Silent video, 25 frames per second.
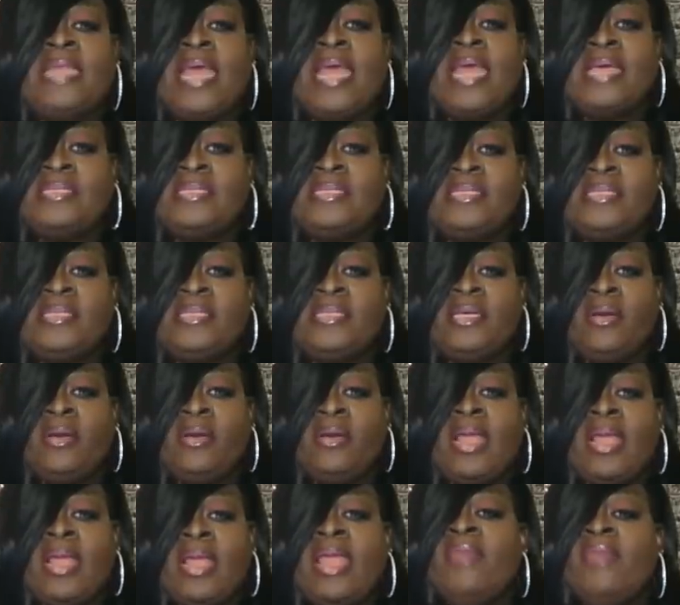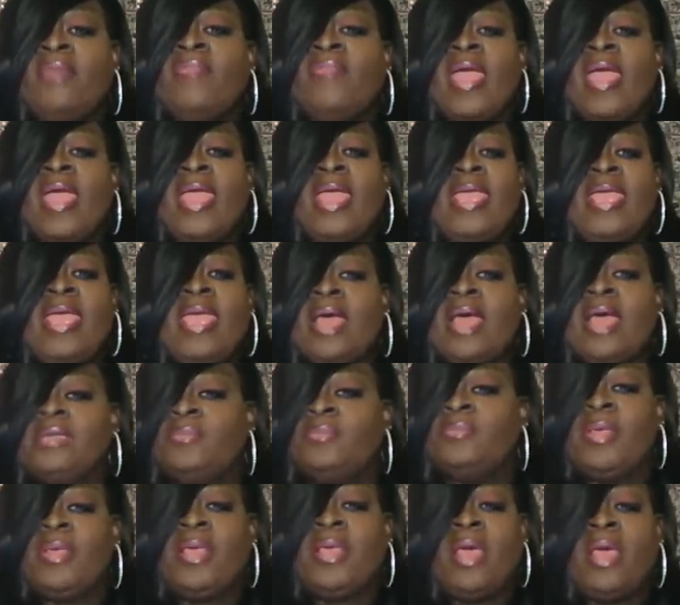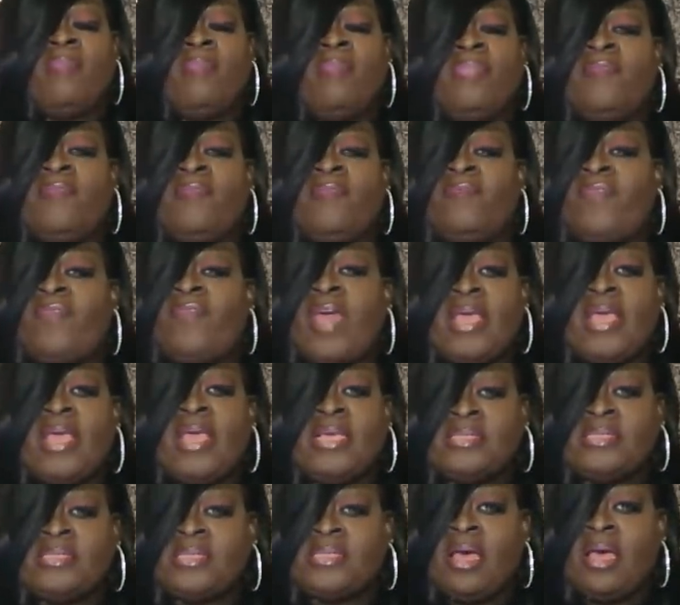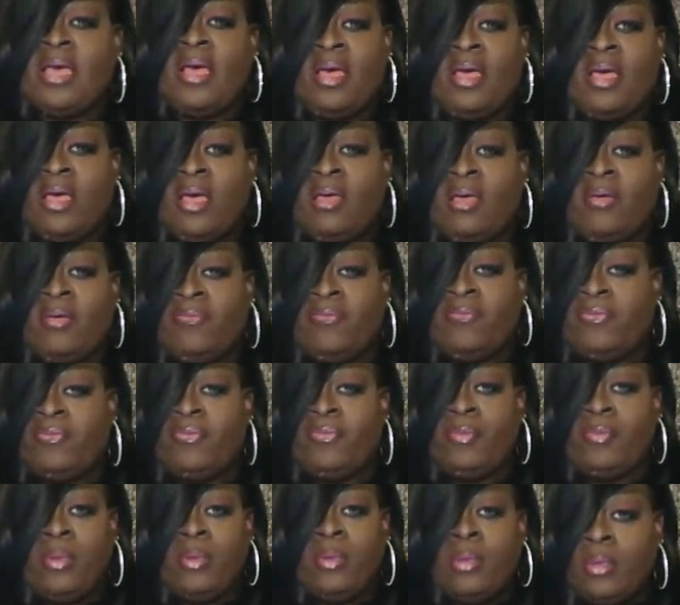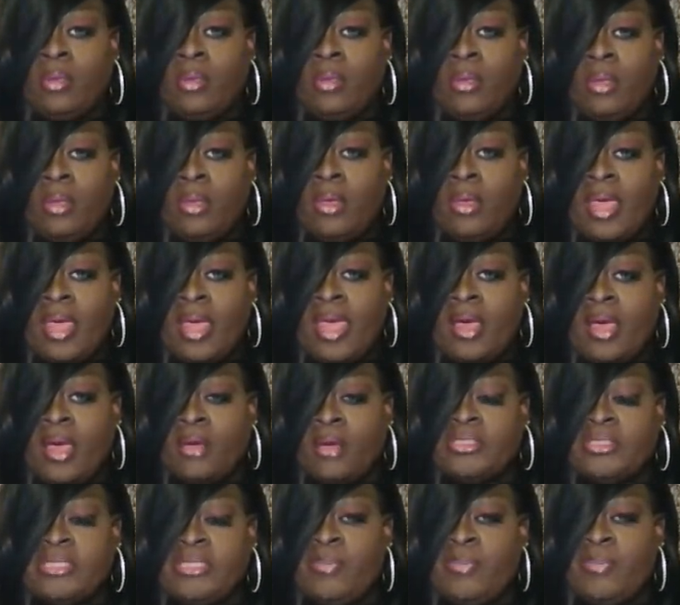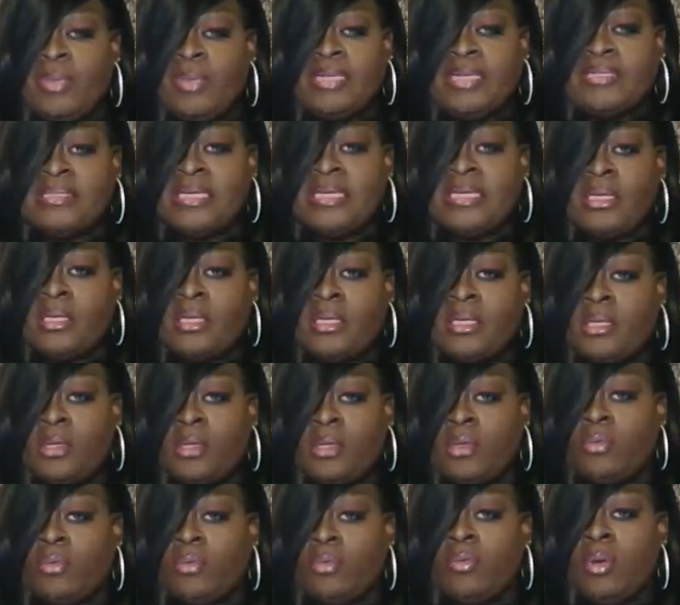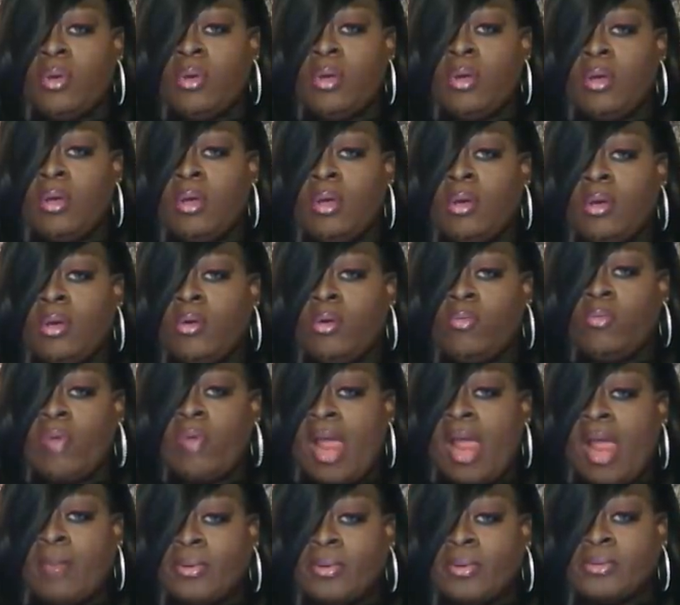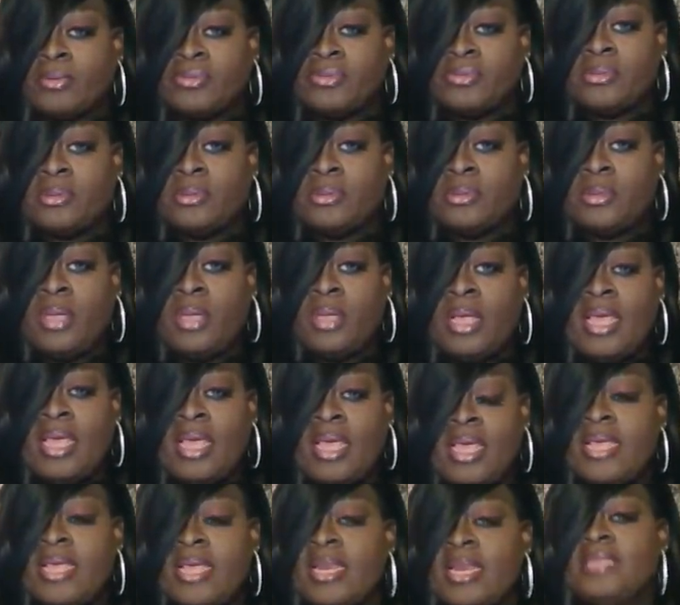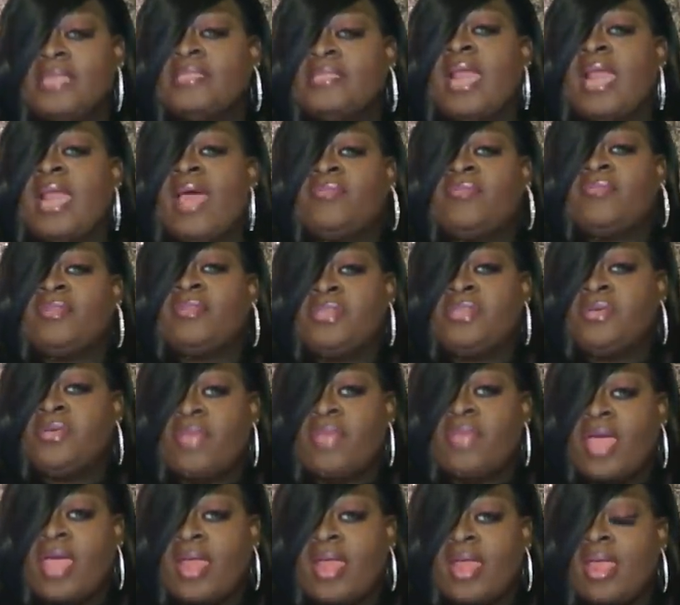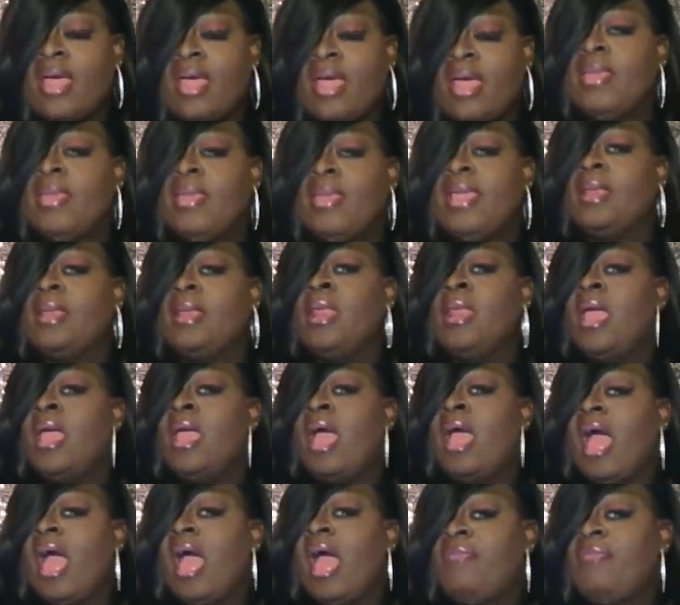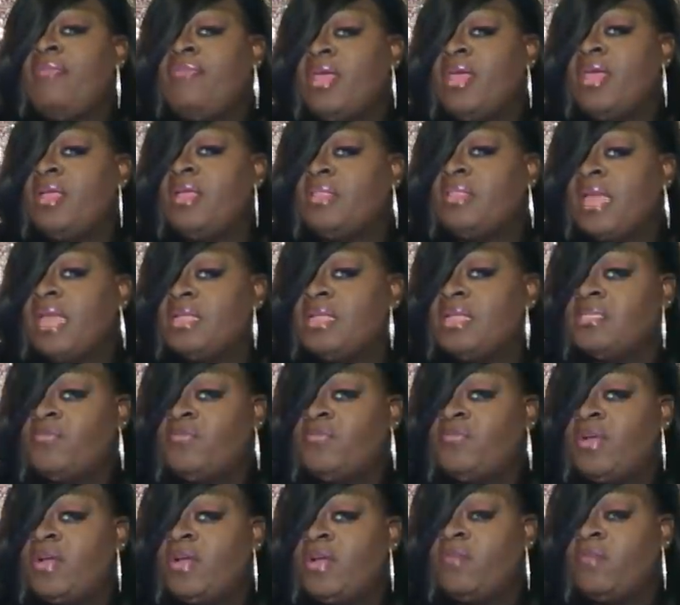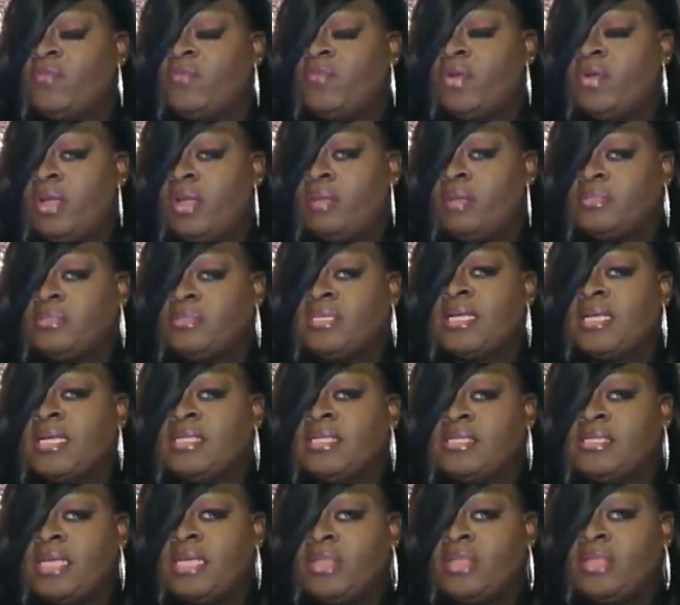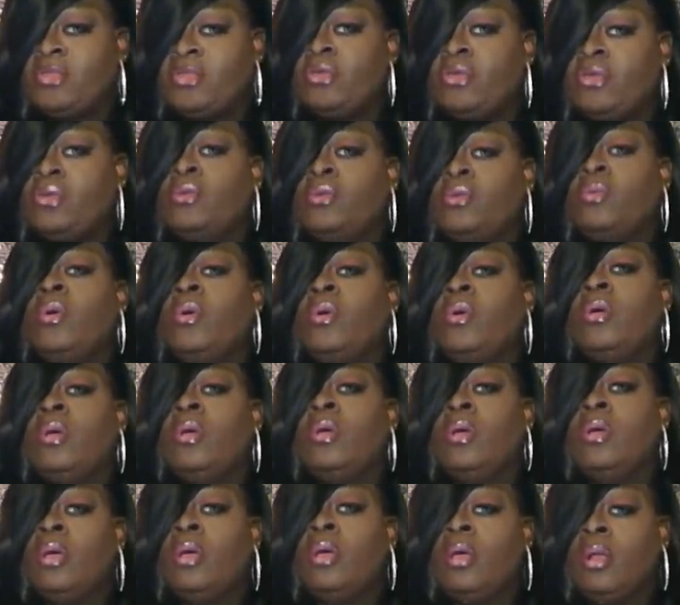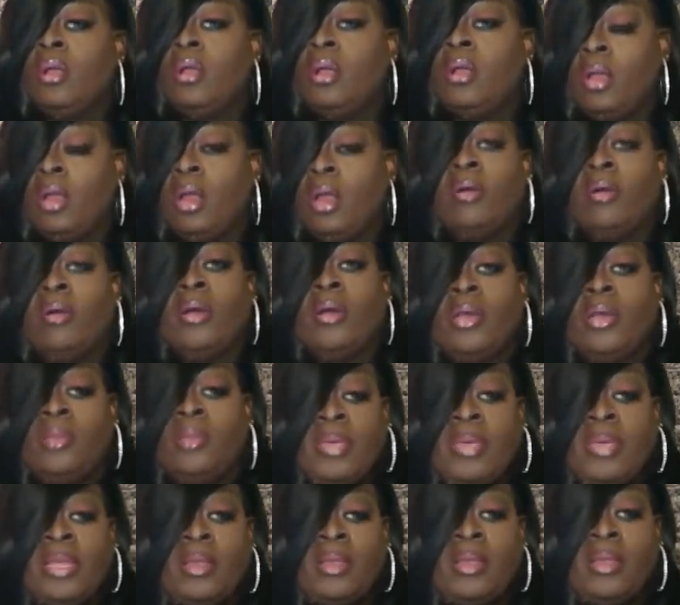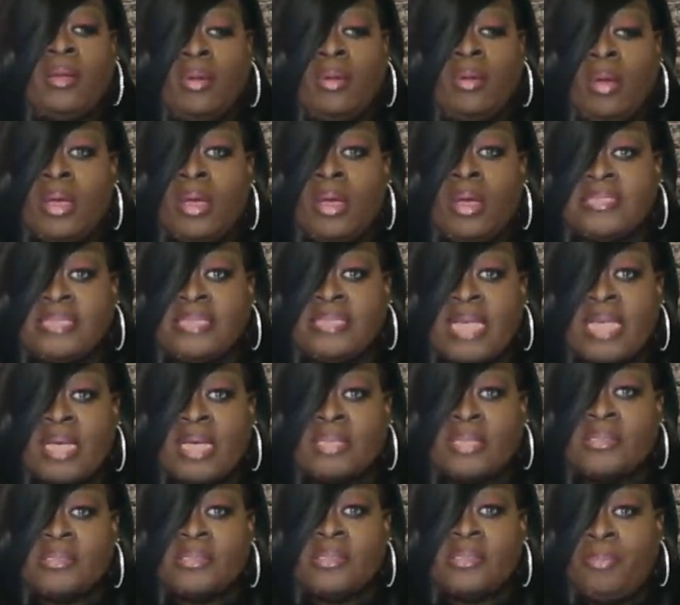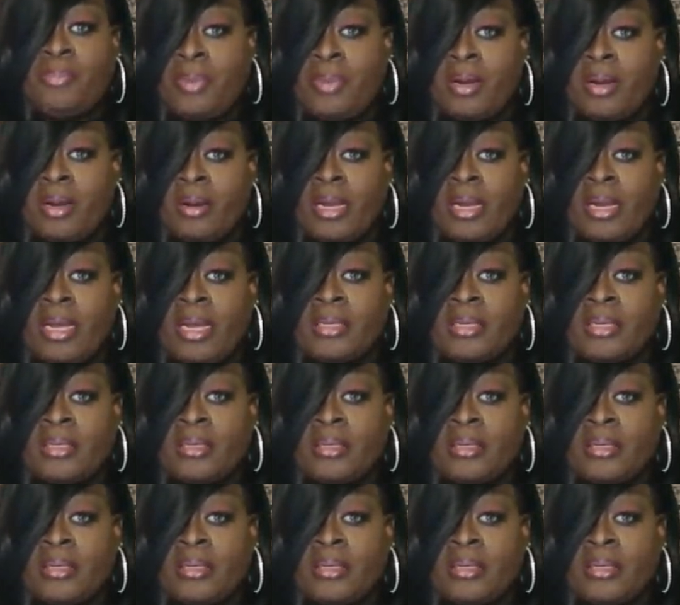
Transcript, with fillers: necessary that he has to become the face of LGBTQ rappers. He doesn't have to do that. I mean, I think that it's fair for him to continue learning to be Lil Nas X, period.